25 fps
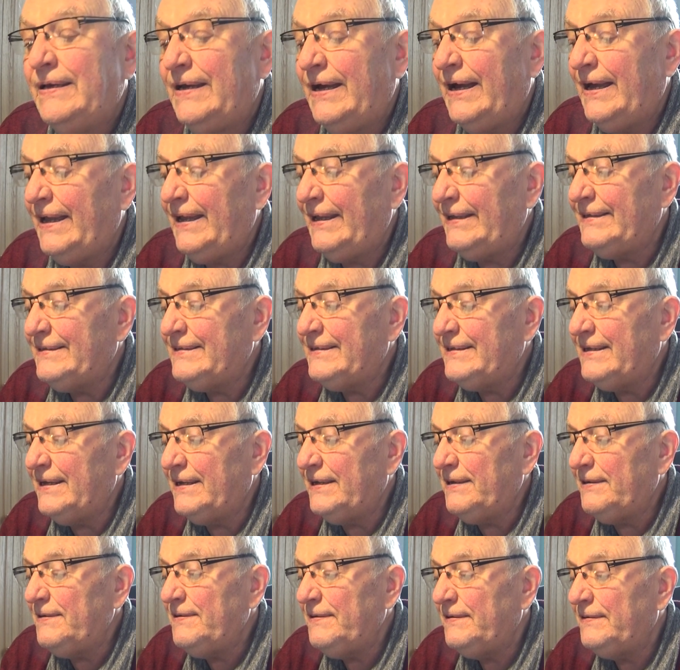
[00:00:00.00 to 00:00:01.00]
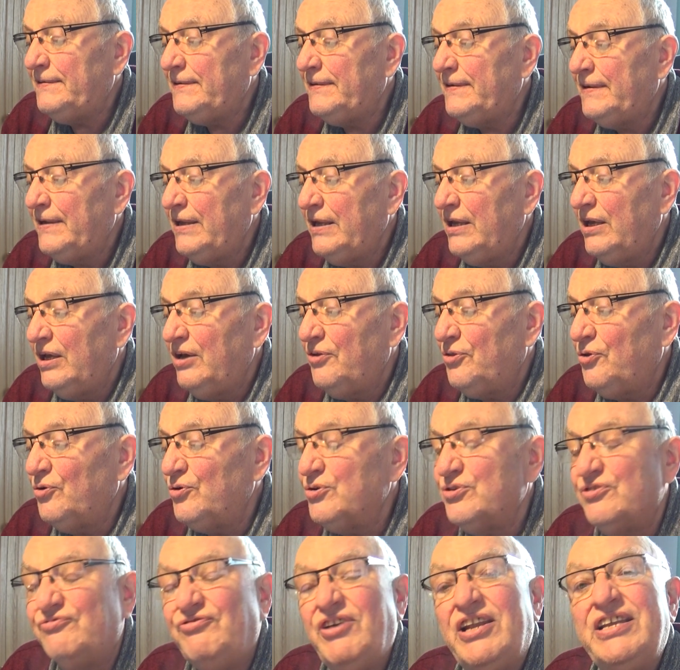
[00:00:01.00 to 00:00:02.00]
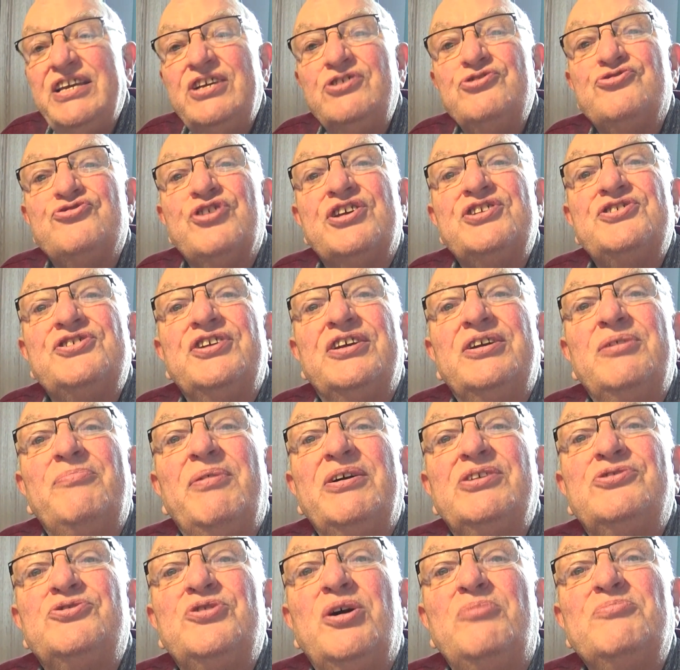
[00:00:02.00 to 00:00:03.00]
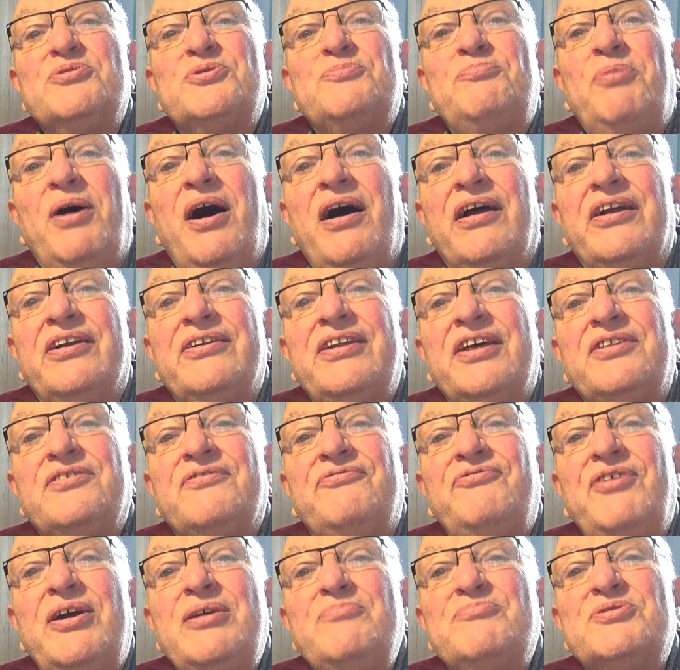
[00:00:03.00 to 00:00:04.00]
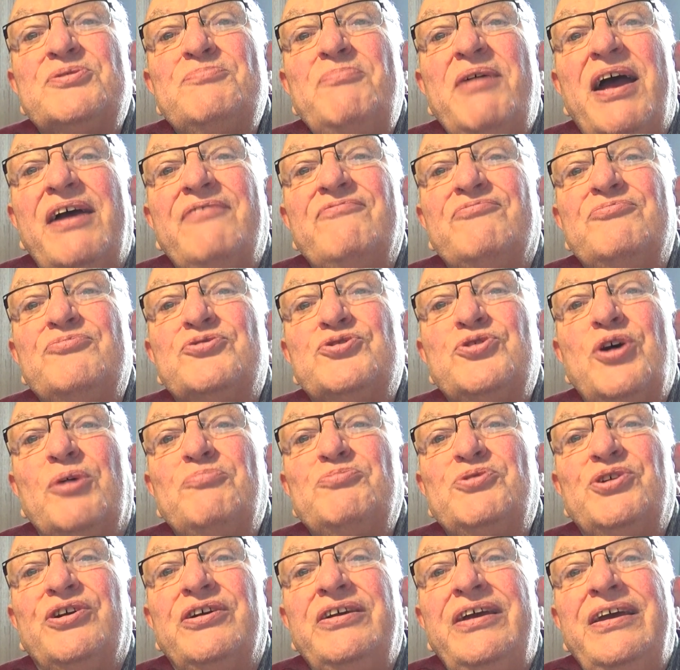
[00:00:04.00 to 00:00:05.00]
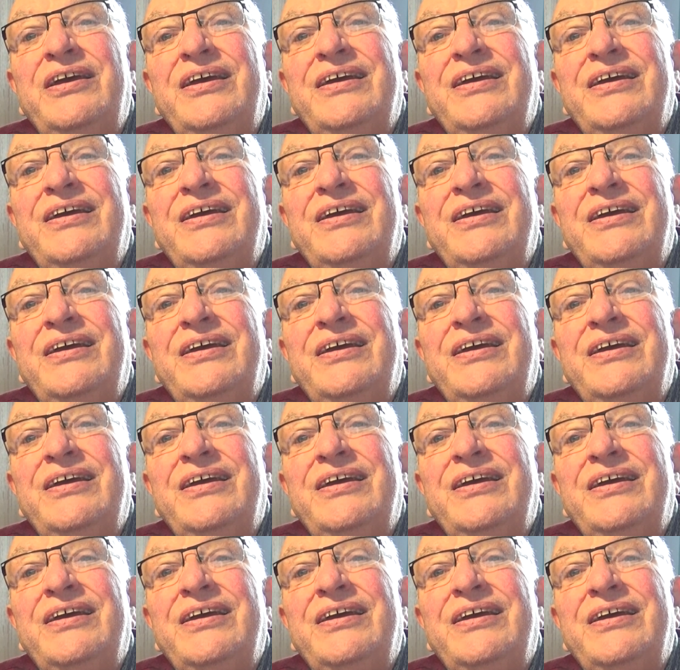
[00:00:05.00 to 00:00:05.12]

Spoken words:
And thought it was very interesting about Thomas Parr, another famous man from Shropshire.